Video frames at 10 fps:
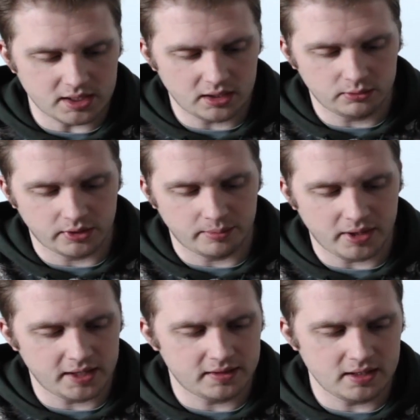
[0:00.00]

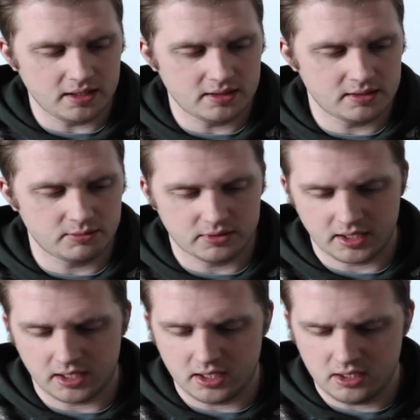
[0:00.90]
Retailed when I bought
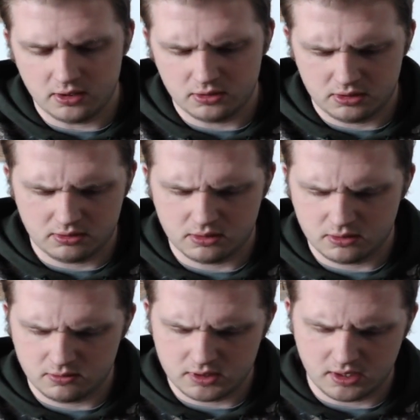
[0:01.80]
these, it was like a year or
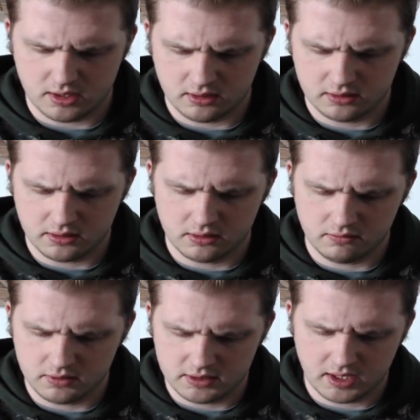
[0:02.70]
so ago. What the hell
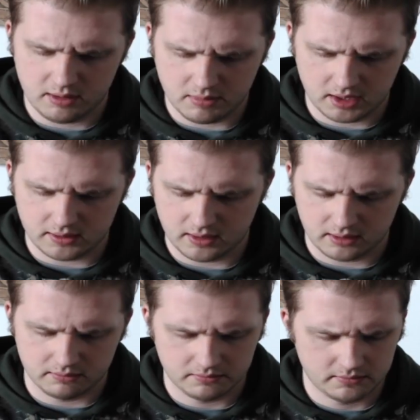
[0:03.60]
is all of this damn
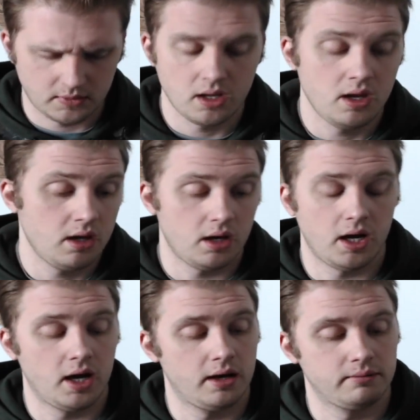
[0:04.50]
mic thing?
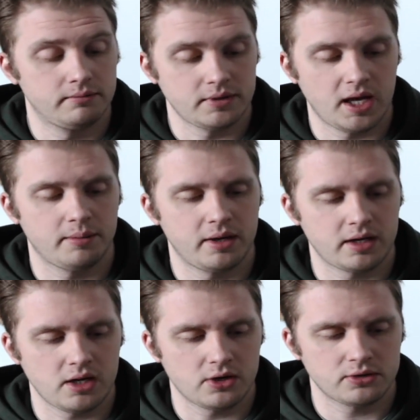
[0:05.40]

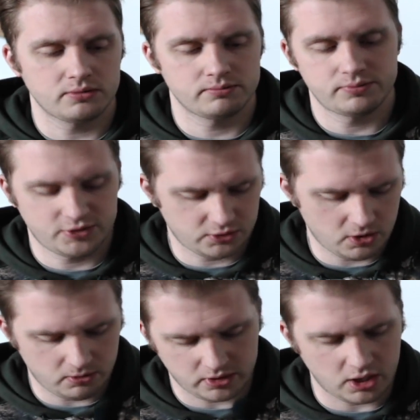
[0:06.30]
Yeah, about a year or
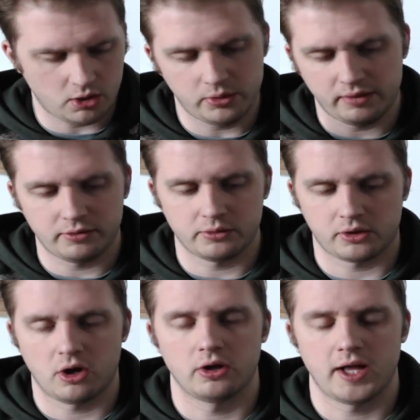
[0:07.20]
so ago,
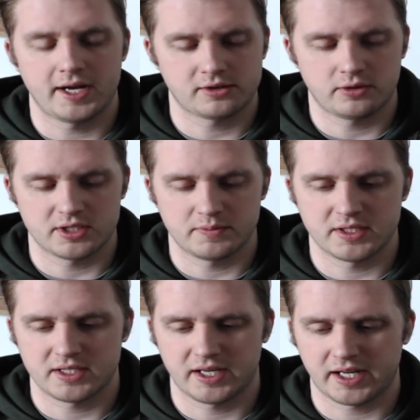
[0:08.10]
whatever you want to call it, last
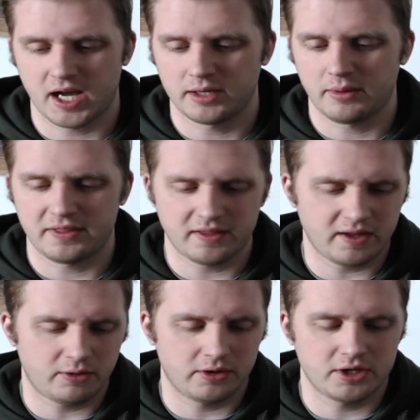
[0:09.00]
Christmas, and I got them.
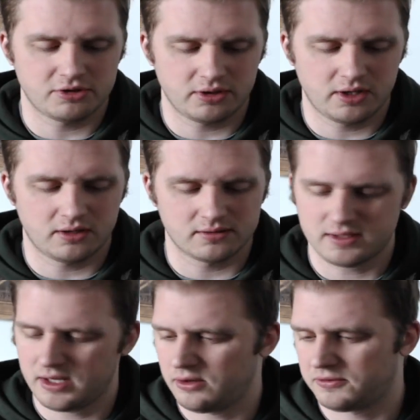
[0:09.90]
I think they were
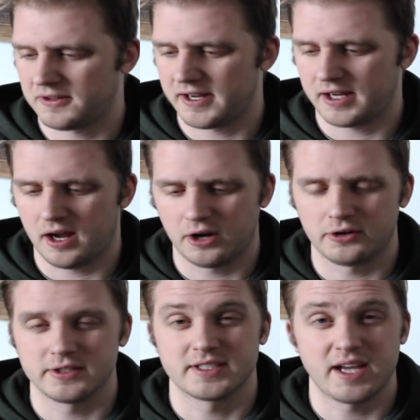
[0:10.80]
initially on sale for like
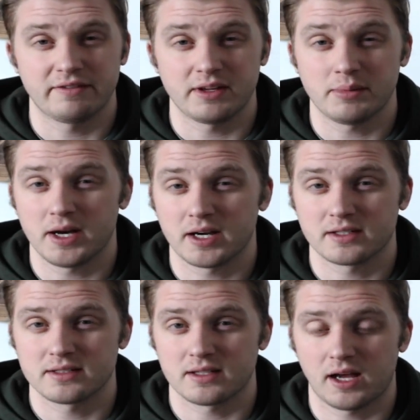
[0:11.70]
170
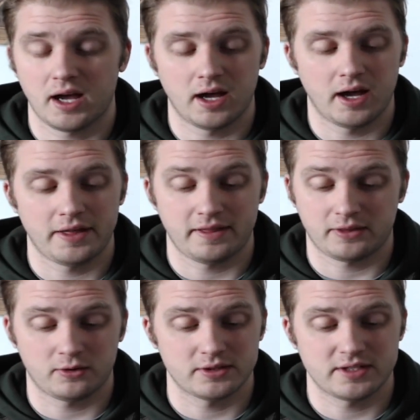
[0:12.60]
bucks.
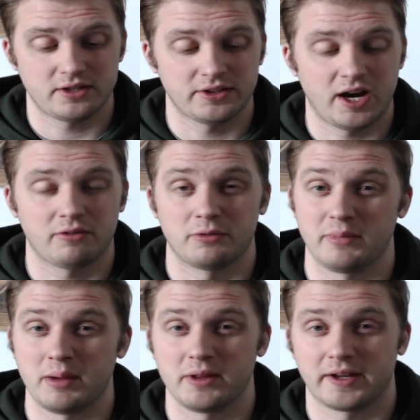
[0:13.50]
I think they're on sale
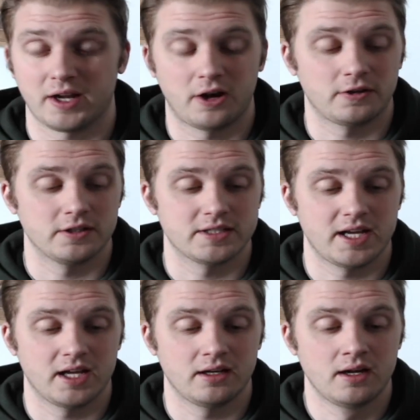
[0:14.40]
now for maybe like
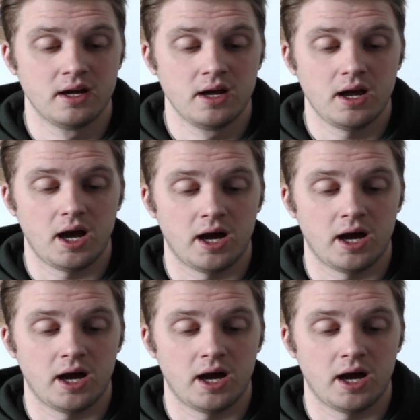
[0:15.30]
110.